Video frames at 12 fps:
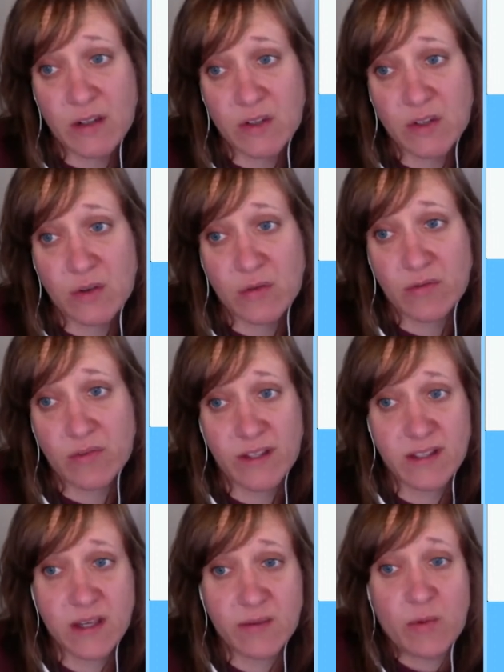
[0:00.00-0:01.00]
So
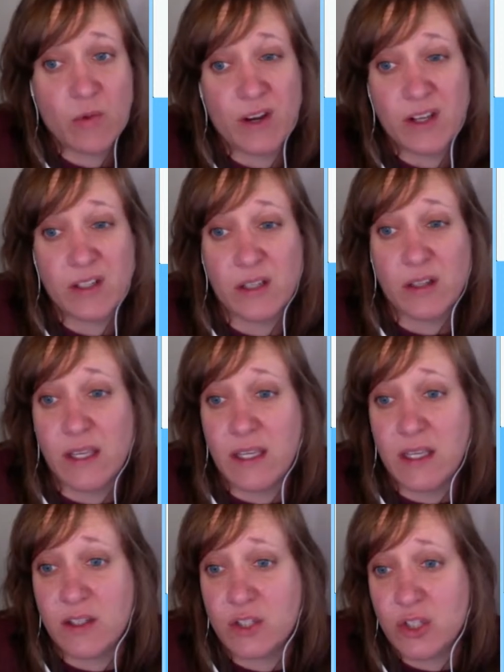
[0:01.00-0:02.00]
let's say we wanted to link
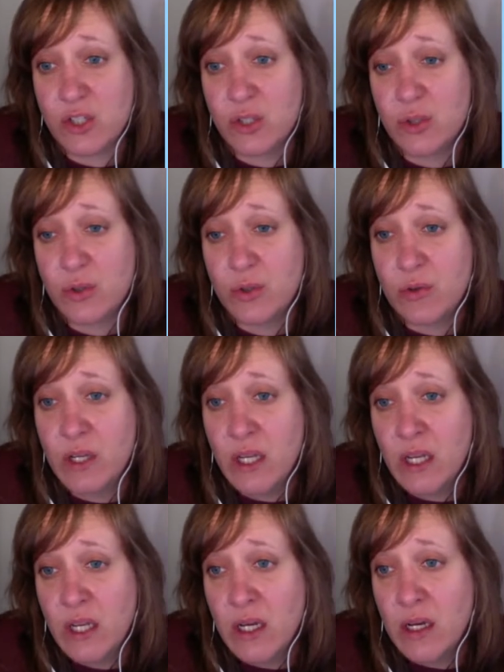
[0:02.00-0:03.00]
it to
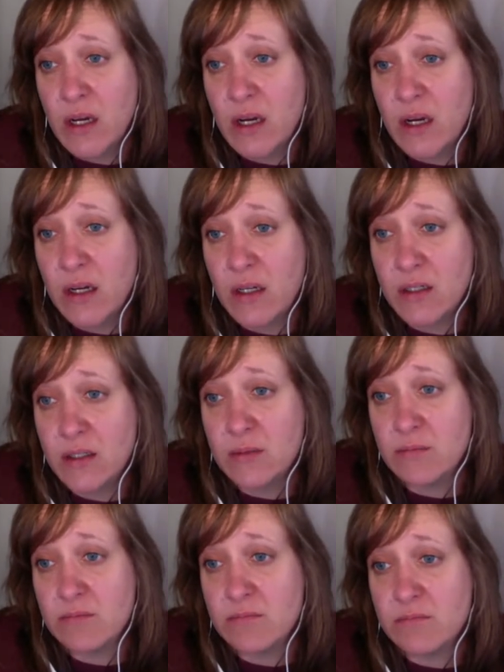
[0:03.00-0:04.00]

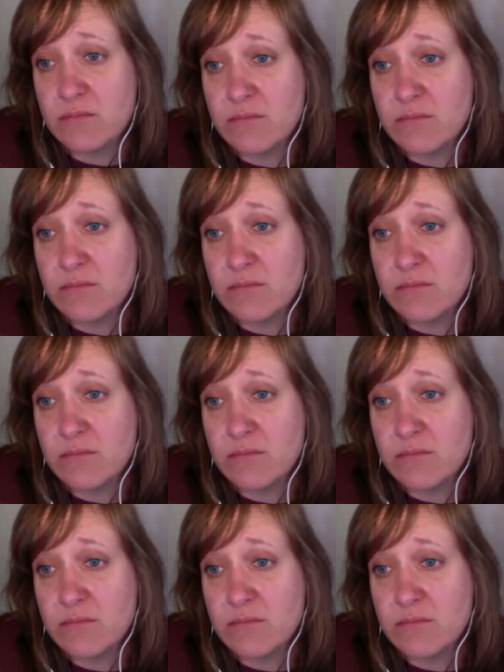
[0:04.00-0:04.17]
um